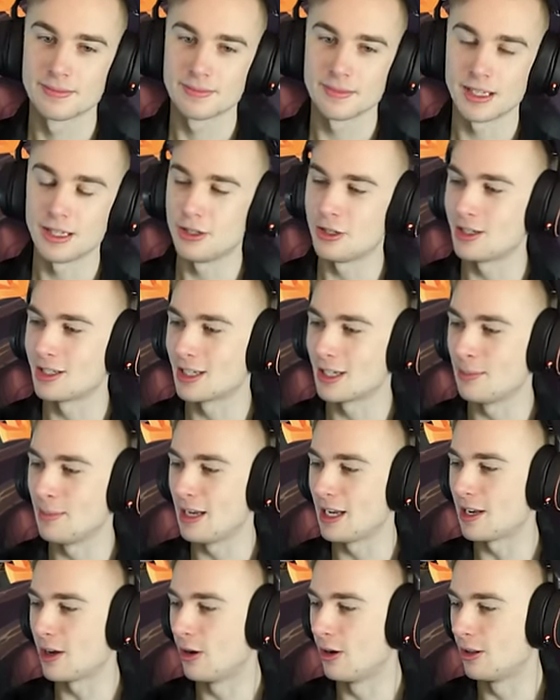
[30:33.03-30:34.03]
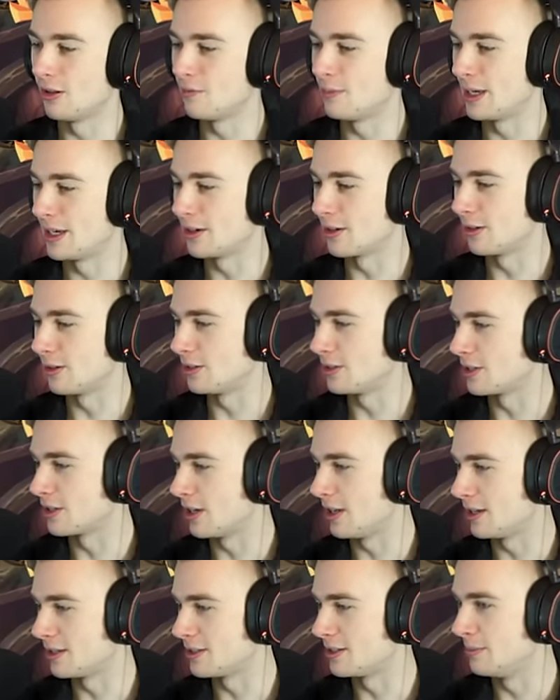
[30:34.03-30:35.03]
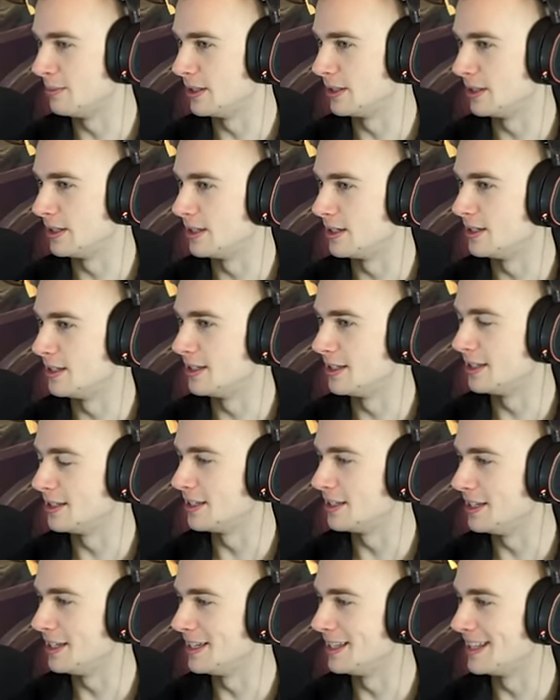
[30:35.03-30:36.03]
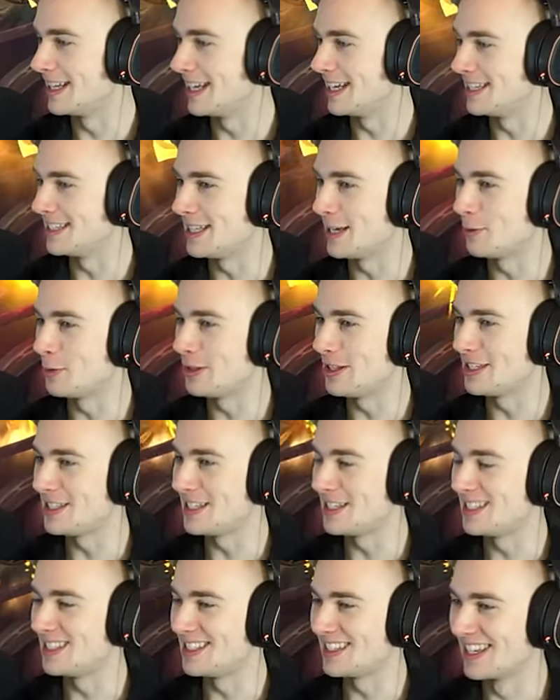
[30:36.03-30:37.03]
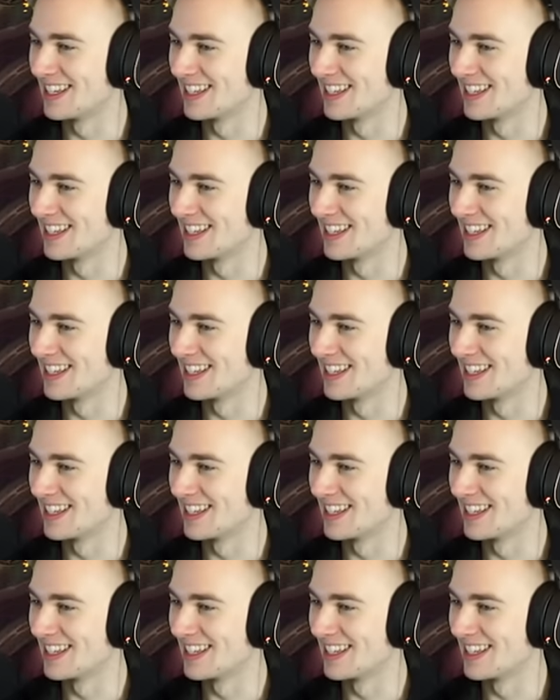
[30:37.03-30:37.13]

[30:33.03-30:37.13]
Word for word: He's just gonna make all of my cards cost a million, isn't he? That is that what this is?